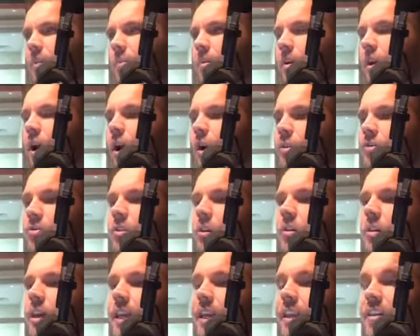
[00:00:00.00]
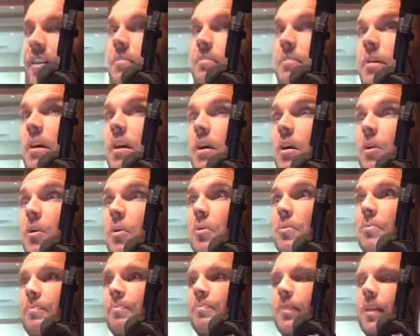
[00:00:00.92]
but also letting them
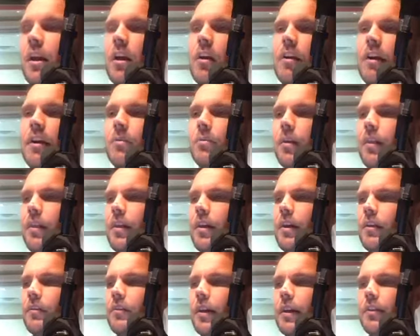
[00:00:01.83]
know, and I'll end with this,